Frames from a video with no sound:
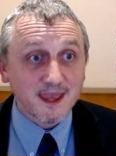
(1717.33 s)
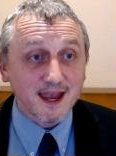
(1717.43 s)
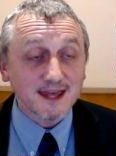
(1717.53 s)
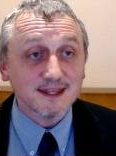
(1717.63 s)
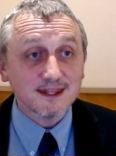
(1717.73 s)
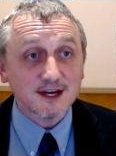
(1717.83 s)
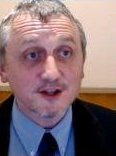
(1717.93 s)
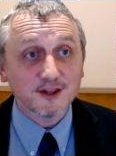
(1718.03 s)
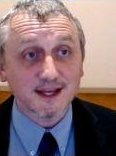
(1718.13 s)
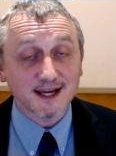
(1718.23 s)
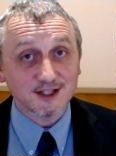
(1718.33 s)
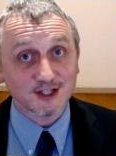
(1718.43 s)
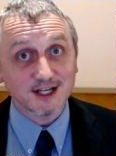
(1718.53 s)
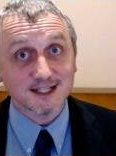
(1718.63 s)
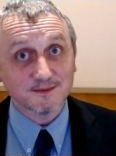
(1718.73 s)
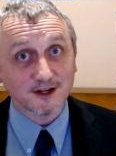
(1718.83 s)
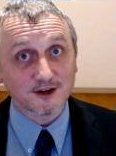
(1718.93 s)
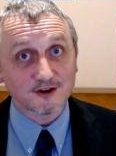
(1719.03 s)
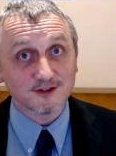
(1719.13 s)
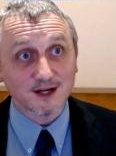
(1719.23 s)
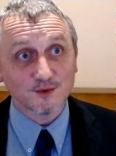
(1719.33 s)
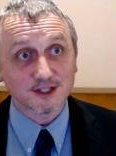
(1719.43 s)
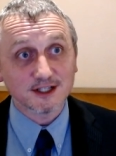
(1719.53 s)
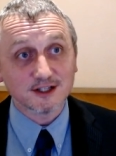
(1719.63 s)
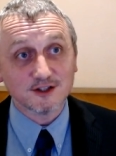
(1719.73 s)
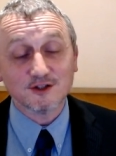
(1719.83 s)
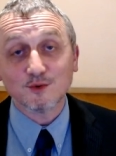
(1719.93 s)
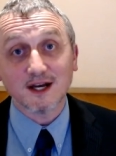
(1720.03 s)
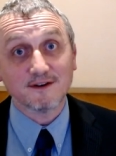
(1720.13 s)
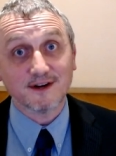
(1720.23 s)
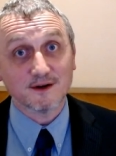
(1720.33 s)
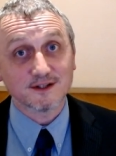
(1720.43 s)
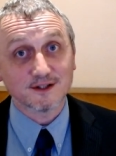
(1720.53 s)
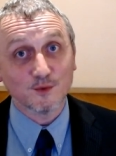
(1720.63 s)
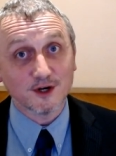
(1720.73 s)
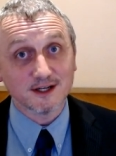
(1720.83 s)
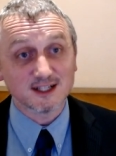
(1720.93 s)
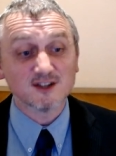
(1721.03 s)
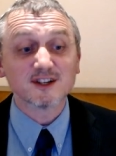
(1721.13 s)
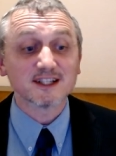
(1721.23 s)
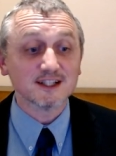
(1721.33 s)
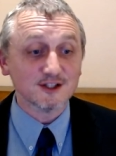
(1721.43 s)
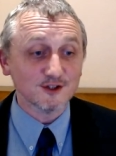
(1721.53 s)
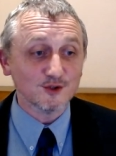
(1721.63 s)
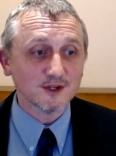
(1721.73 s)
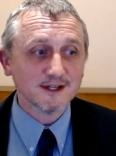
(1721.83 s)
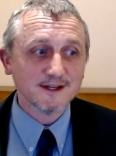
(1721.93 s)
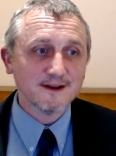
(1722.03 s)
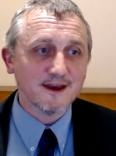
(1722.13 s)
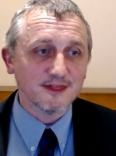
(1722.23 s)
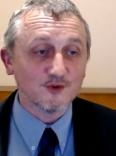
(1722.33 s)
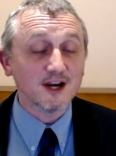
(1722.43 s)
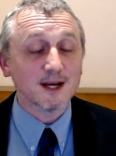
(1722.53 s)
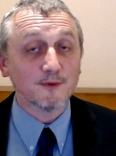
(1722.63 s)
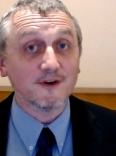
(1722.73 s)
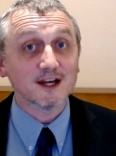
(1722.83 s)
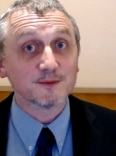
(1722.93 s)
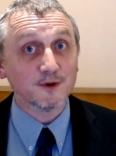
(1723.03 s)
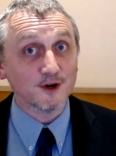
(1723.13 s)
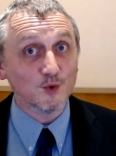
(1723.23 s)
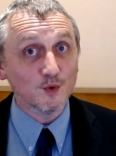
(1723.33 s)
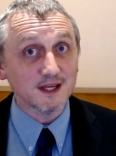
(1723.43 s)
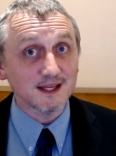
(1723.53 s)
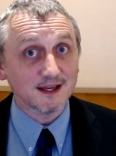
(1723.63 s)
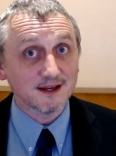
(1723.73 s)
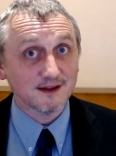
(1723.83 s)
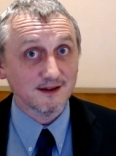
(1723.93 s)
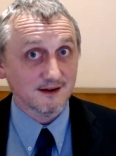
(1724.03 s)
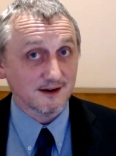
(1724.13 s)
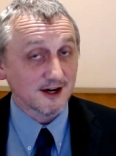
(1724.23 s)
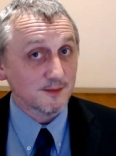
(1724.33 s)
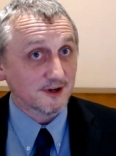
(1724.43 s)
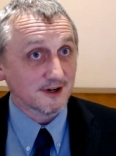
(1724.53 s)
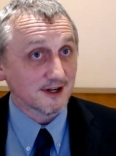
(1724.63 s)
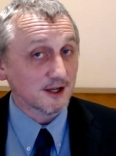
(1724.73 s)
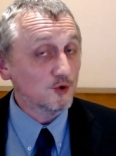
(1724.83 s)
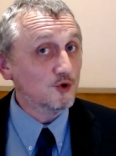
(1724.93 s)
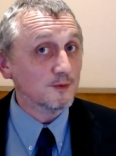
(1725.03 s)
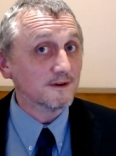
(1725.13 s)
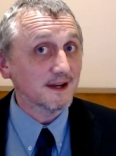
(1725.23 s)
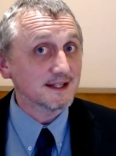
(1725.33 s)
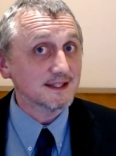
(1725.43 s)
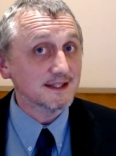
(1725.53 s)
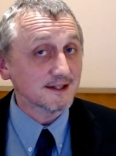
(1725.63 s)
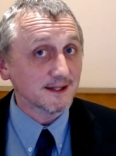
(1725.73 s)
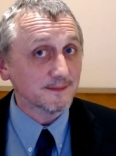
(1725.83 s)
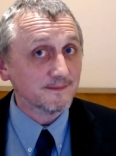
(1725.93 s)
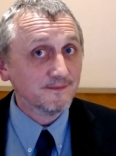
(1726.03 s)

And then the other thing I had changed in my contract was I could do whatever hours I want. As long as I do the right number of hours per week, I'm on like Uber flexi time.